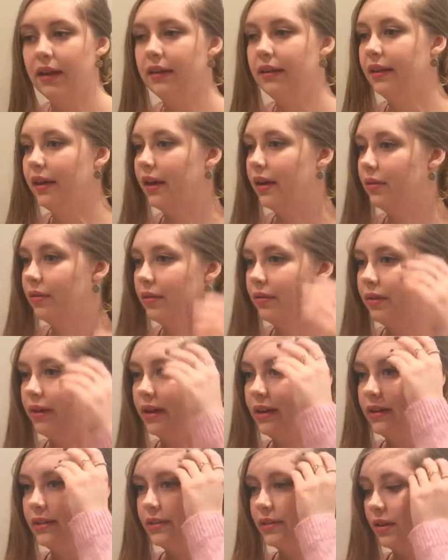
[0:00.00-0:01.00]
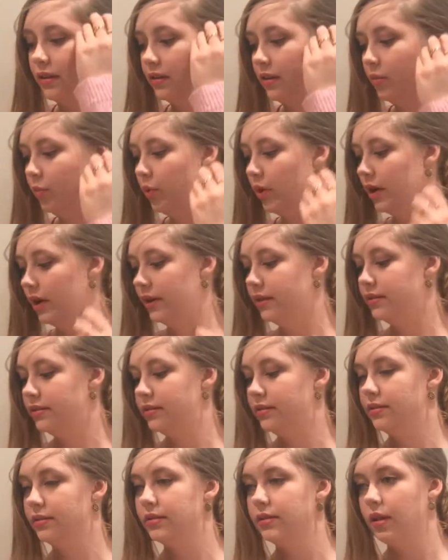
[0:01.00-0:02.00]
And now we're ready to start the
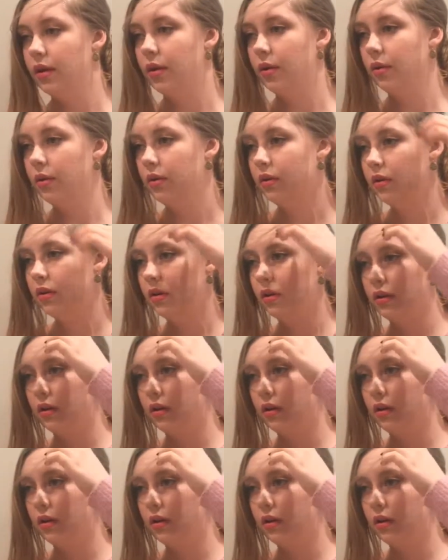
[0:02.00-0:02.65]
braids. So